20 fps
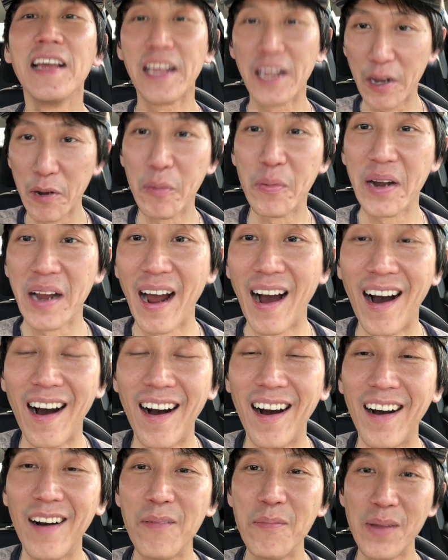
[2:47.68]
we
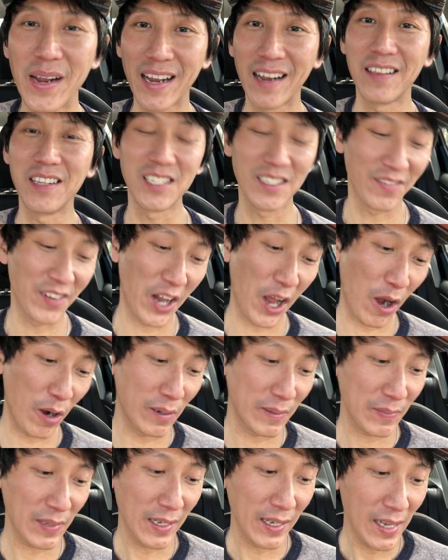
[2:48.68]
are making this video.
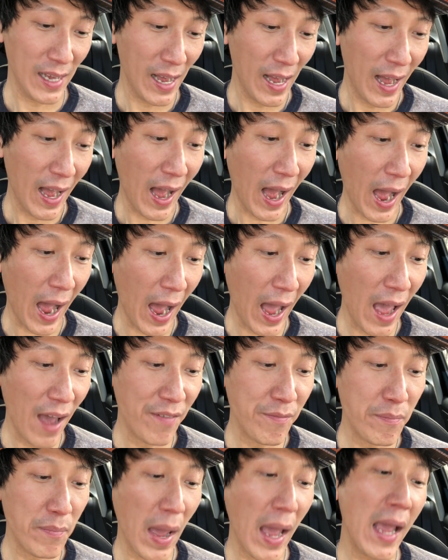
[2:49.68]
I
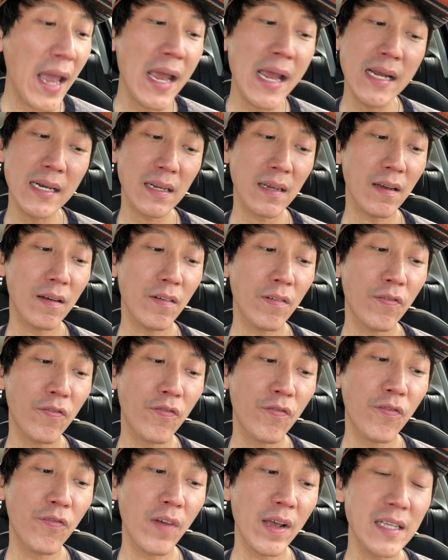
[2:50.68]
have made
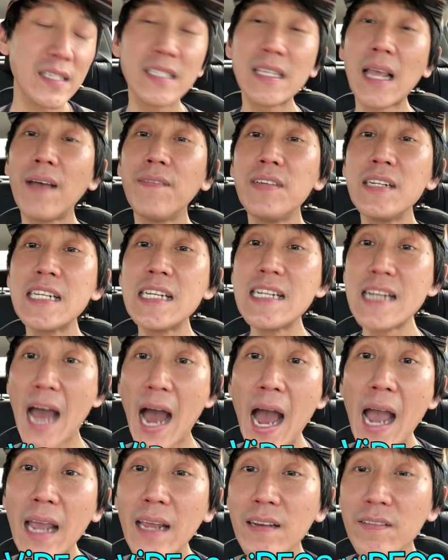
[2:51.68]

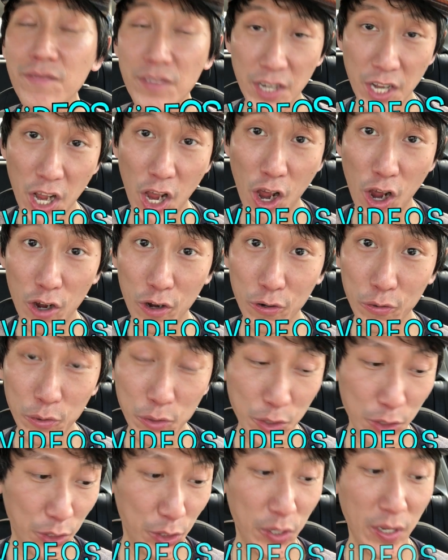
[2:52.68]
79
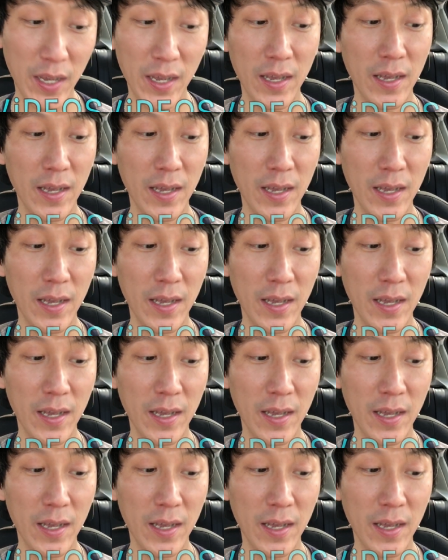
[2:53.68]
videos,